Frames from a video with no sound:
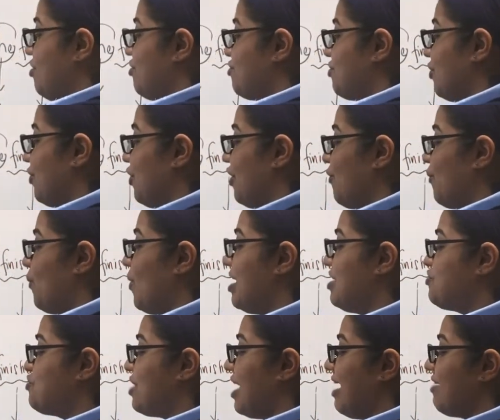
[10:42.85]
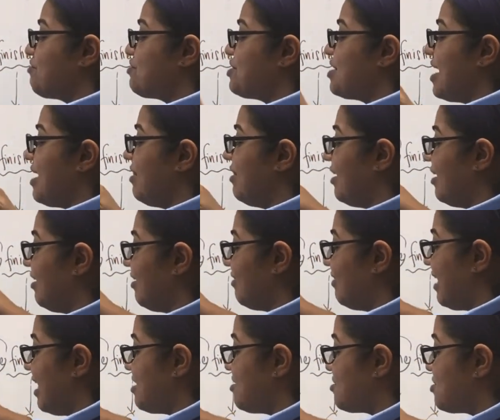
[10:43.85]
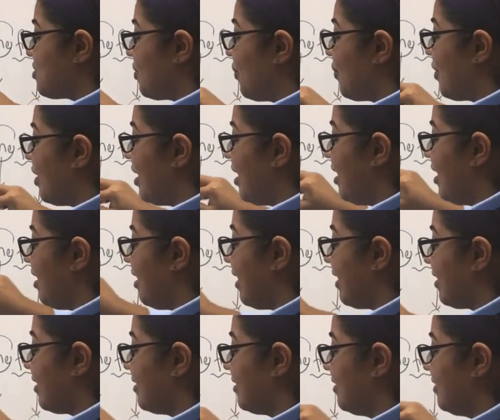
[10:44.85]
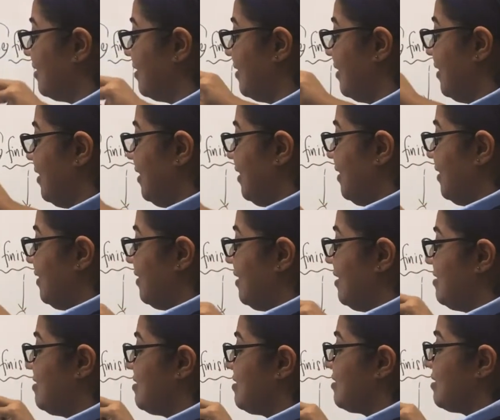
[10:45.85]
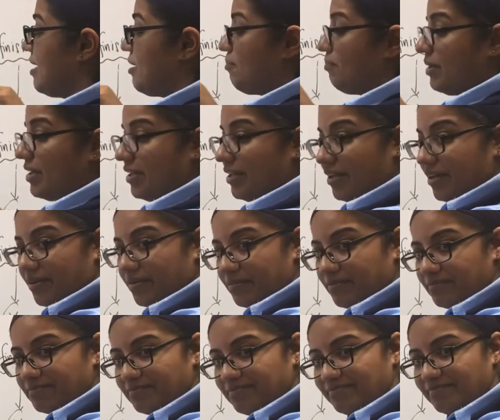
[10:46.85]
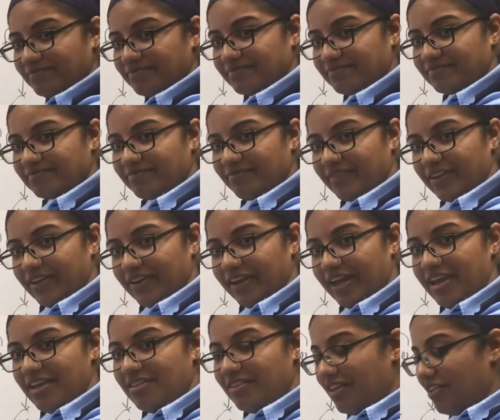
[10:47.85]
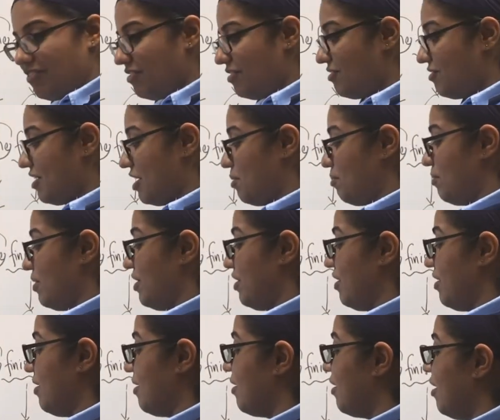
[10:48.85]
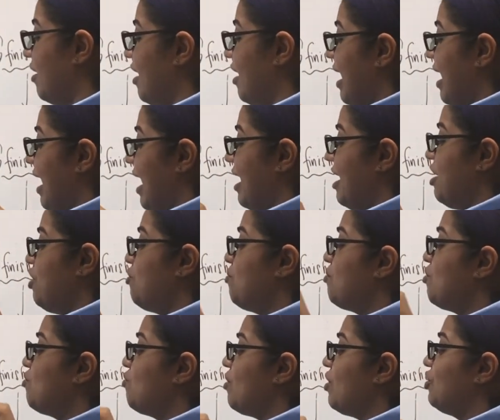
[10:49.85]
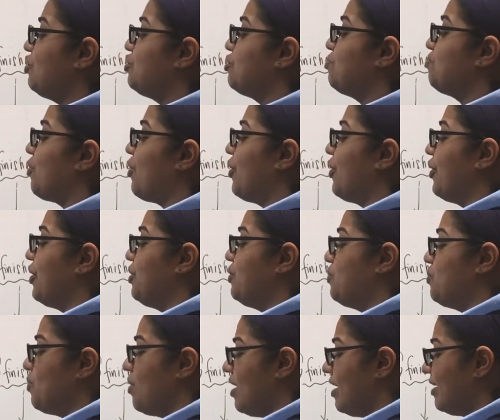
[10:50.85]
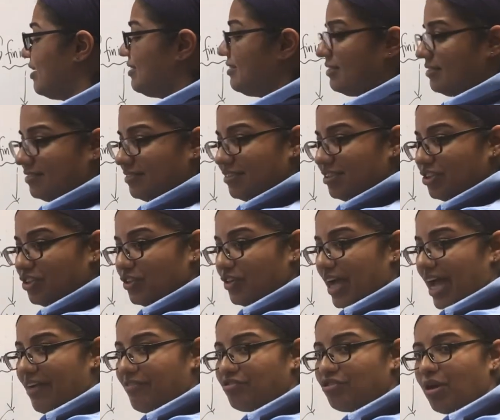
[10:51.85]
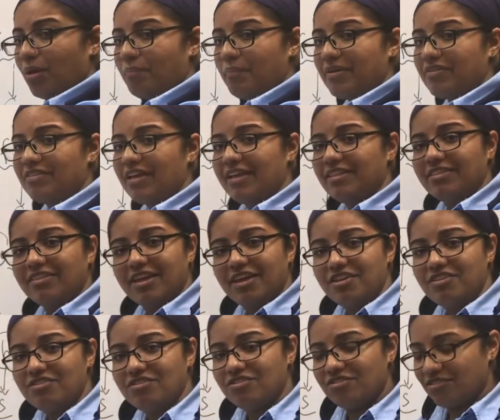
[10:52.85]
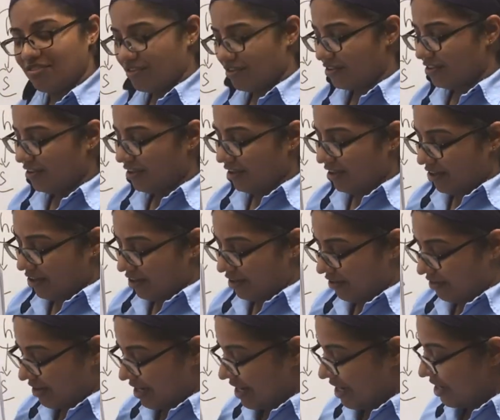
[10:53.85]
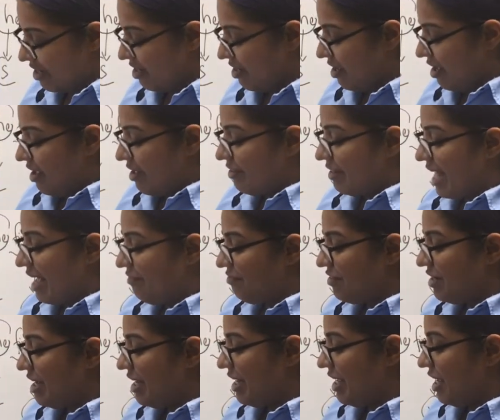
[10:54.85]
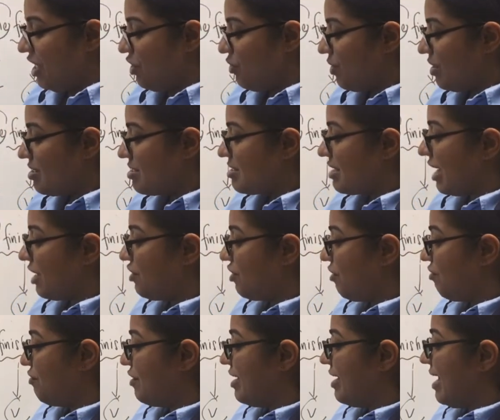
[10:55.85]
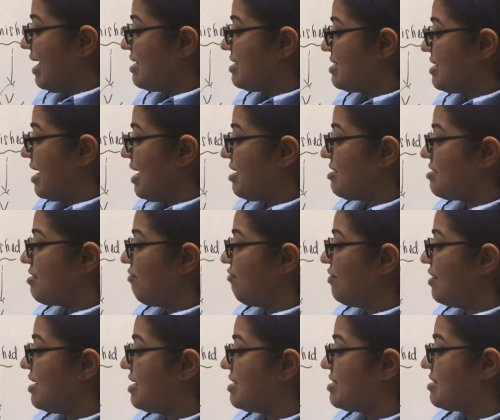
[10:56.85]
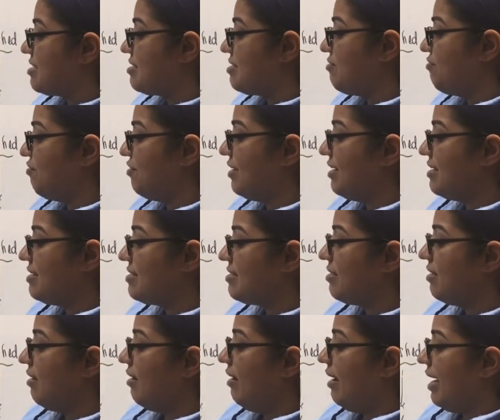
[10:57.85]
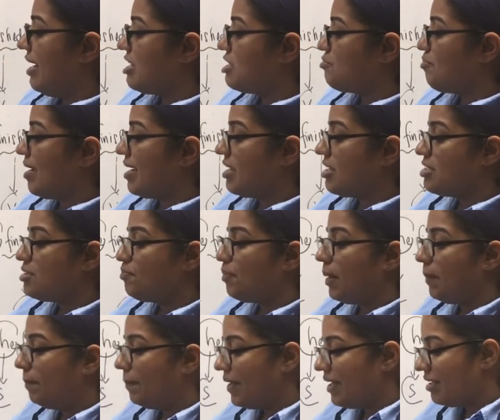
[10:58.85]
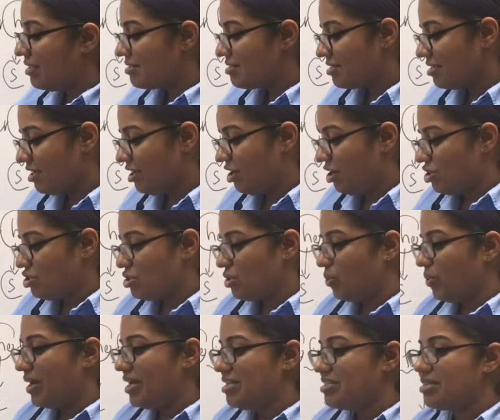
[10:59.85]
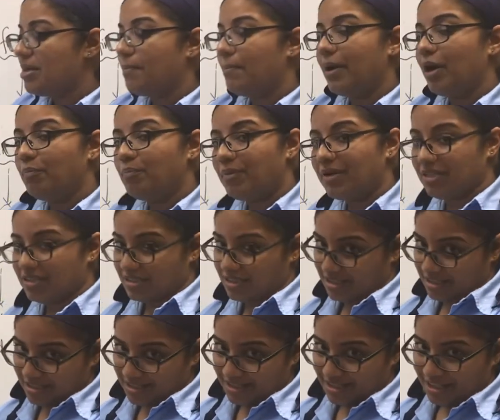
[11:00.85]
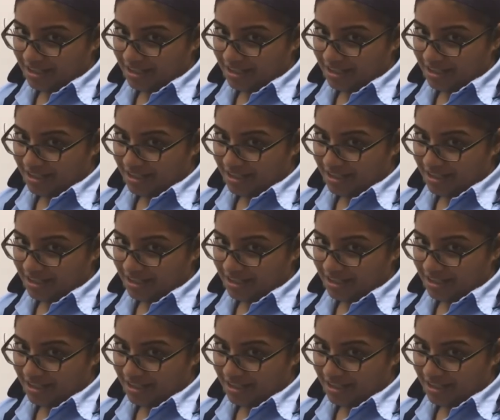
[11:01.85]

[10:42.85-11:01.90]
So once you have stated, that's already like thesis statement here. Okay, thesis statement here. And you move on to point 1. You have topic sentence. Alright, definitely you will start off with, let's say, it's the first aspect is purpose. So what is the purpose?